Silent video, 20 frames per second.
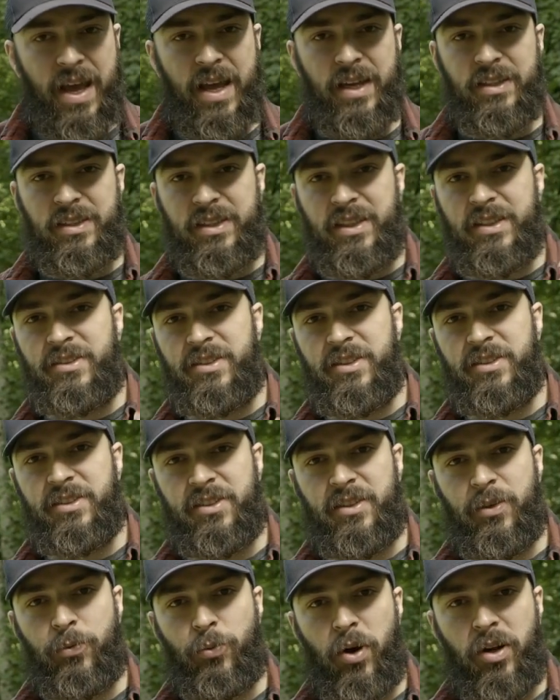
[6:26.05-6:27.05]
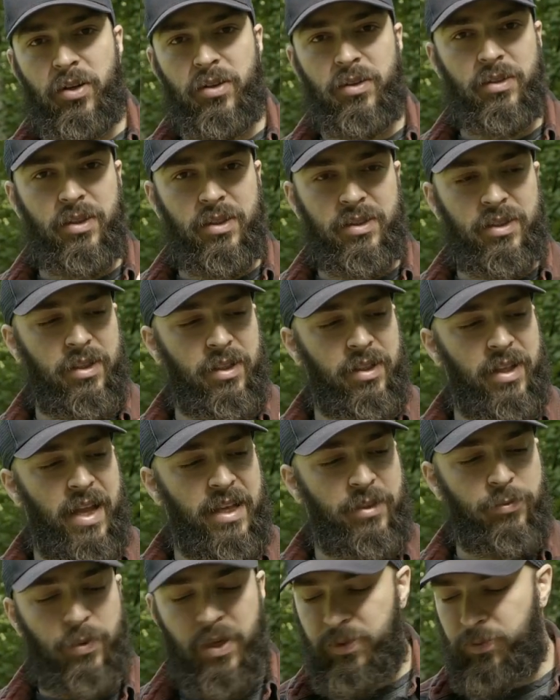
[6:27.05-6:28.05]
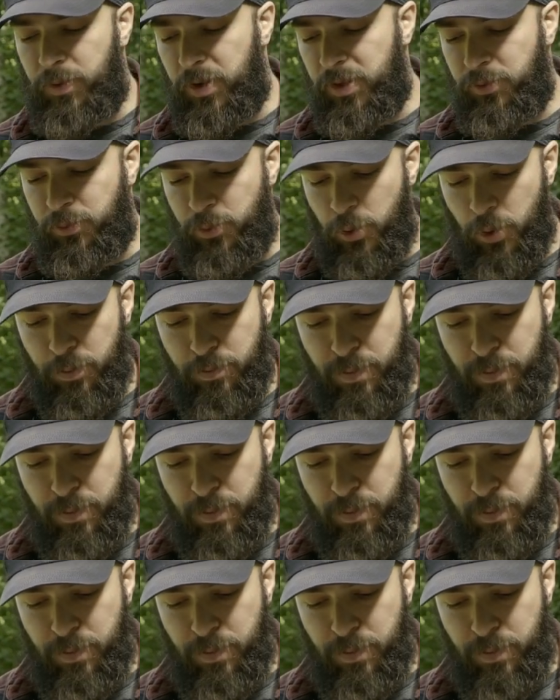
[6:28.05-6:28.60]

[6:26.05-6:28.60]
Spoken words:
And this is the lightweight one for